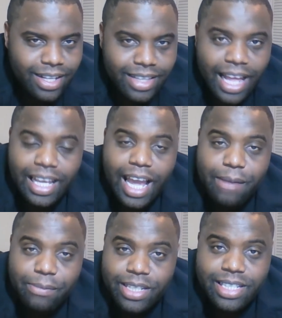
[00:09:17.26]
That
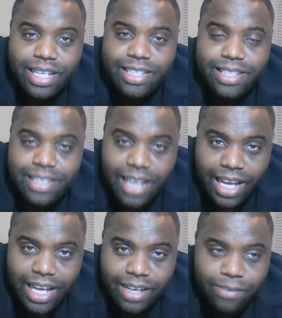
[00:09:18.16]
game looks
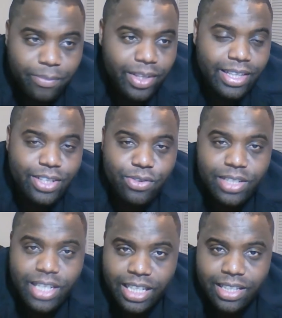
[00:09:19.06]
insane. It looks
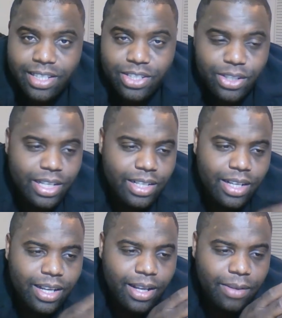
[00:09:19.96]
ridiculous. You
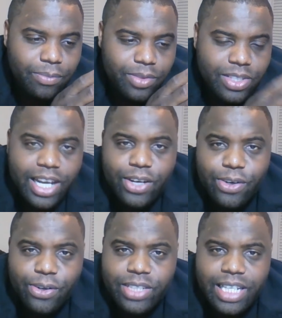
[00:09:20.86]
get uh,
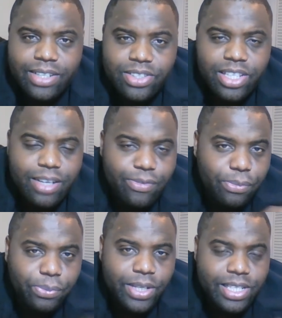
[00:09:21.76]
Scarecrow DLC
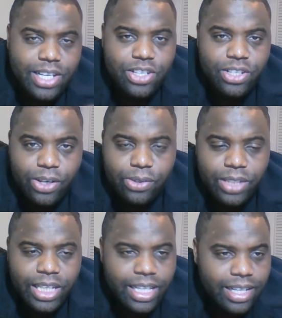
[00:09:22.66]
for PlayStation
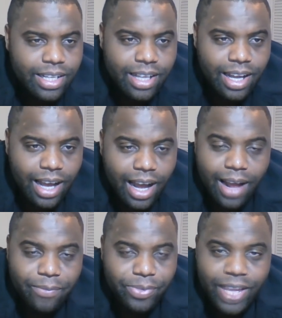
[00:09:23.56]
only.
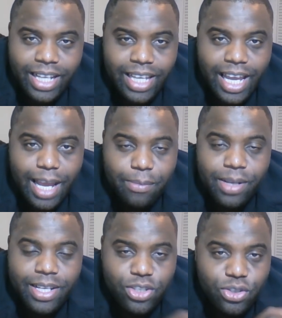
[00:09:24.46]
That
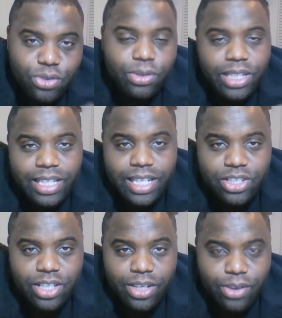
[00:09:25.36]
game is truly
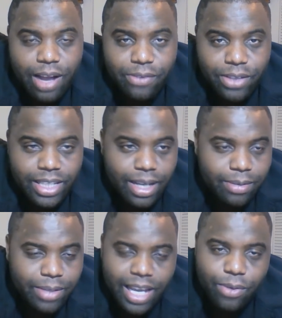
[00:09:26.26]
next gen graphically.
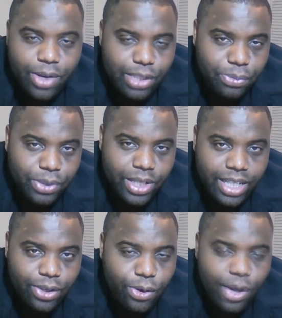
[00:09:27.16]
I can't wait to
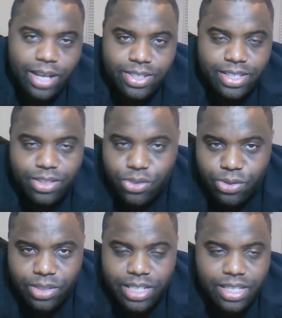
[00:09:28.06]
play it. The whole house is
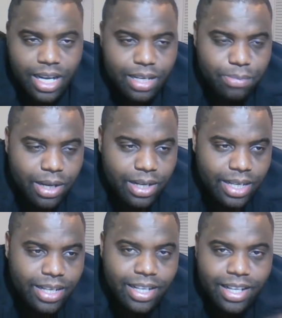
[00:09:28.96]
truly excited about
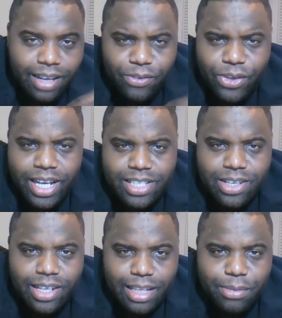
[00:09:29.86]
it. If you guys
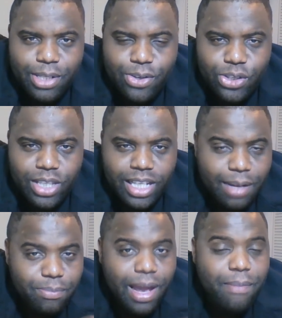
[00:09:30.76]
saw it, let me know what you think.
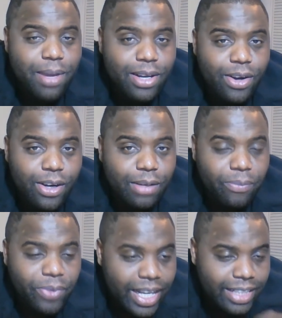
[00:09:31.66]
That Batman
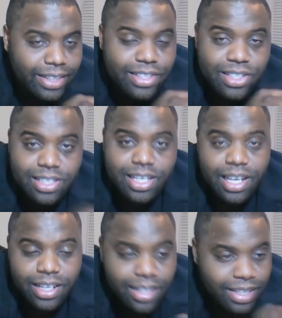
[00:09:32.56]
Arkham Knight looks
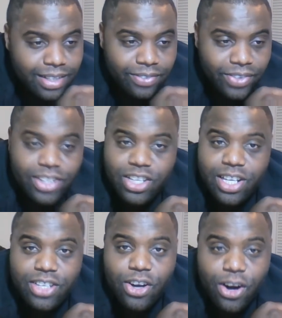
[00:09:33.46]
sick. That
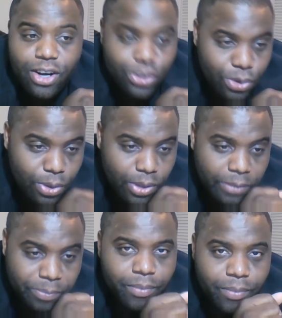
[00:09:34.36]
shit is
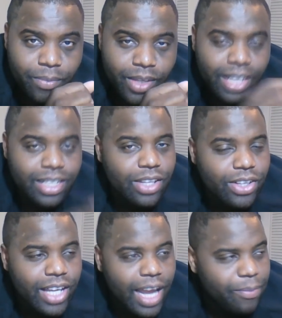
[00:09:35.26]
hardcore.
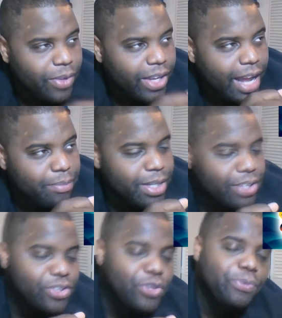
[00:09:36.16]
Another game that got
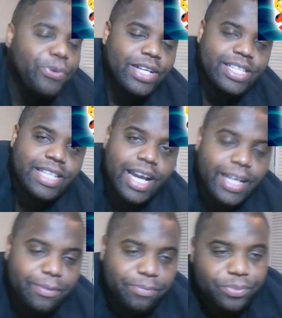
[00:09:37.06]
me super
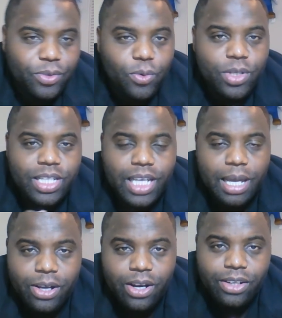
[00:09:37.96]
excited was a
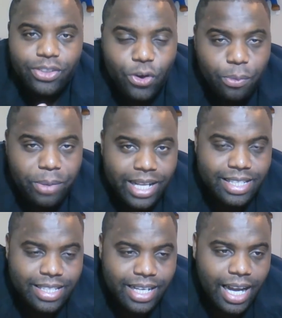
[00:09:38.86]
game called No
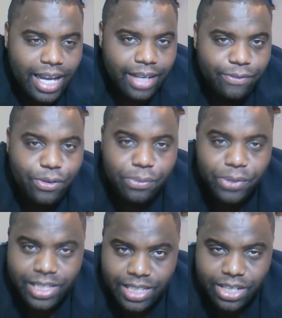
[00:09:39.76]
Man's Sky for
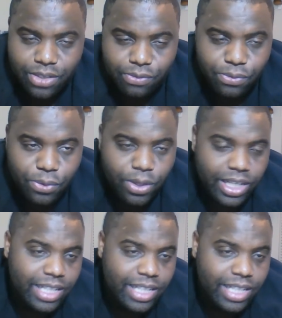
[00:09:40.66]
PlayStation 4.